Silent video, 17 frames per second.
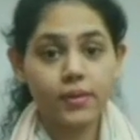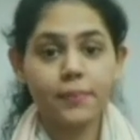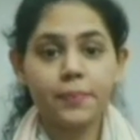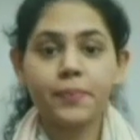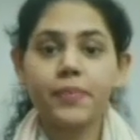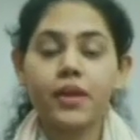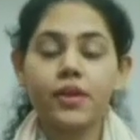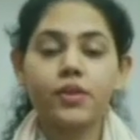
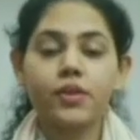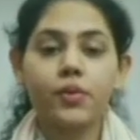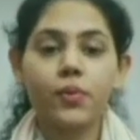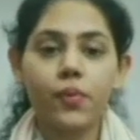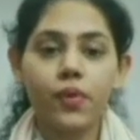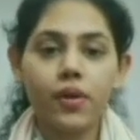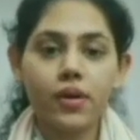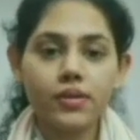Well,
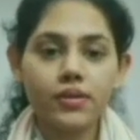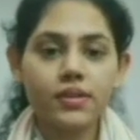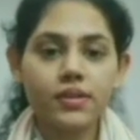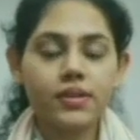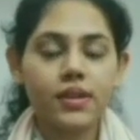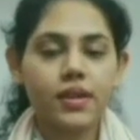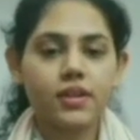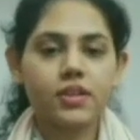the
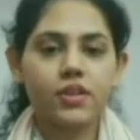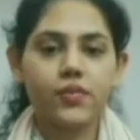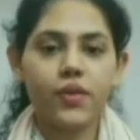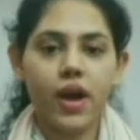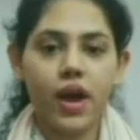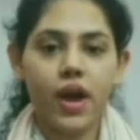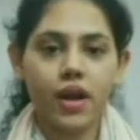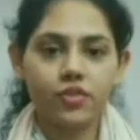
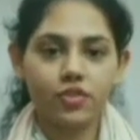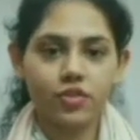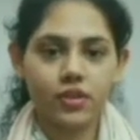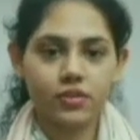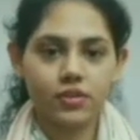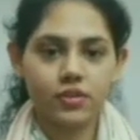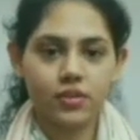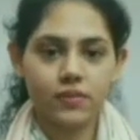quantitative
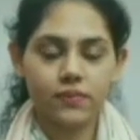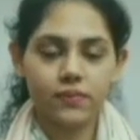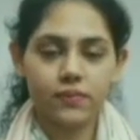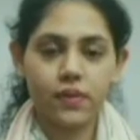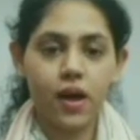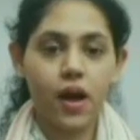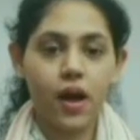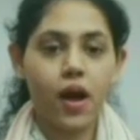
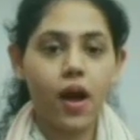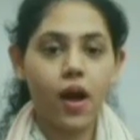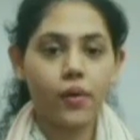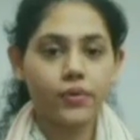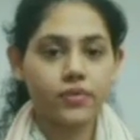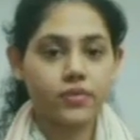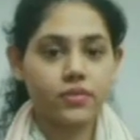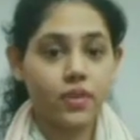adjective,
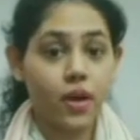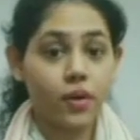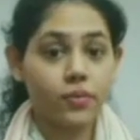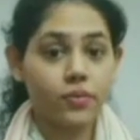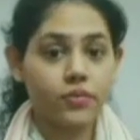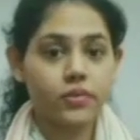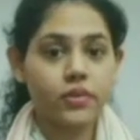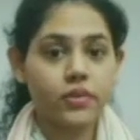how it
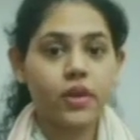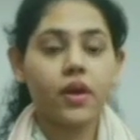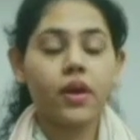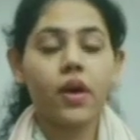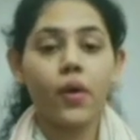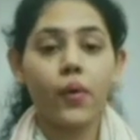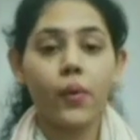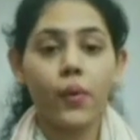sounds,
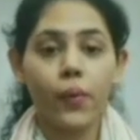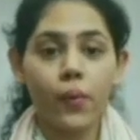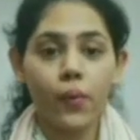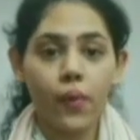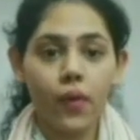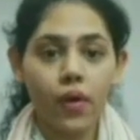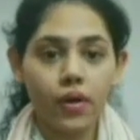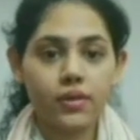
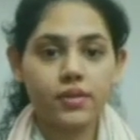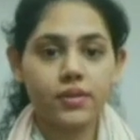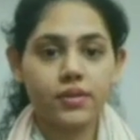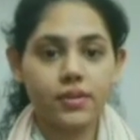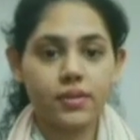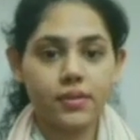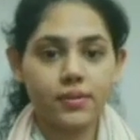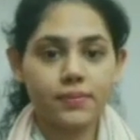
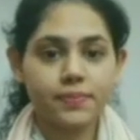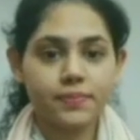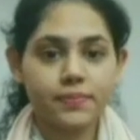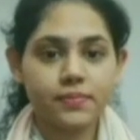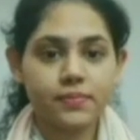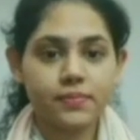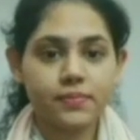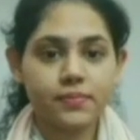quantity.
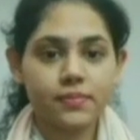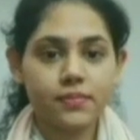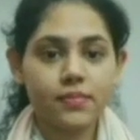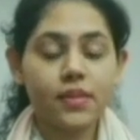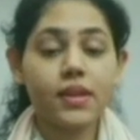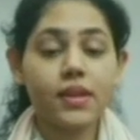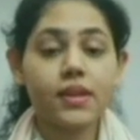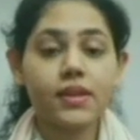
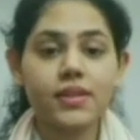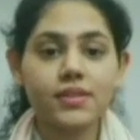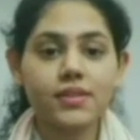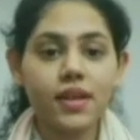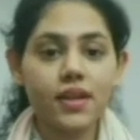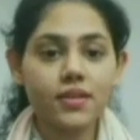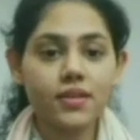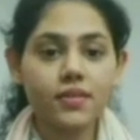
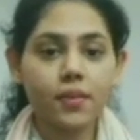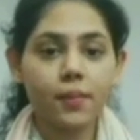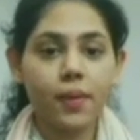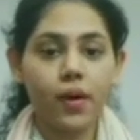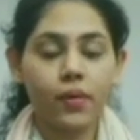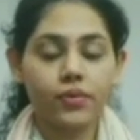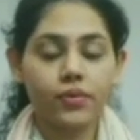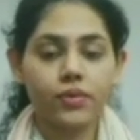It
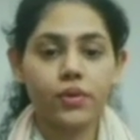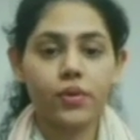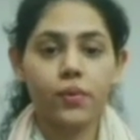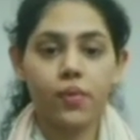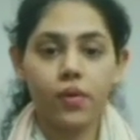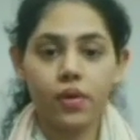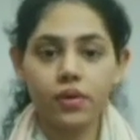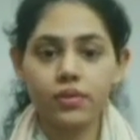tells
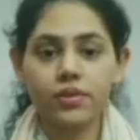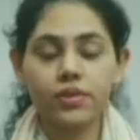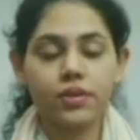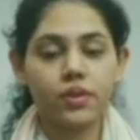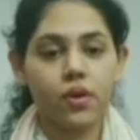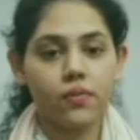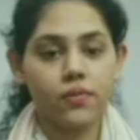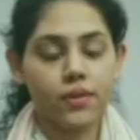about the
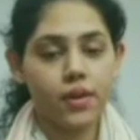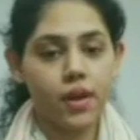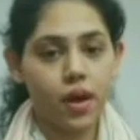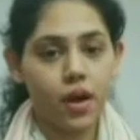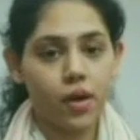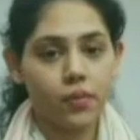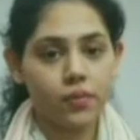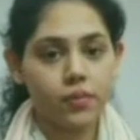quantity of
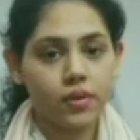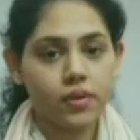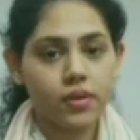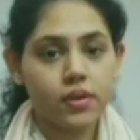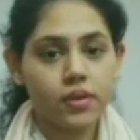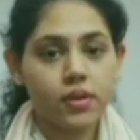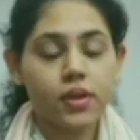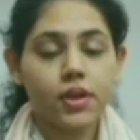a
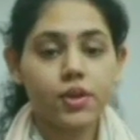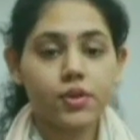noun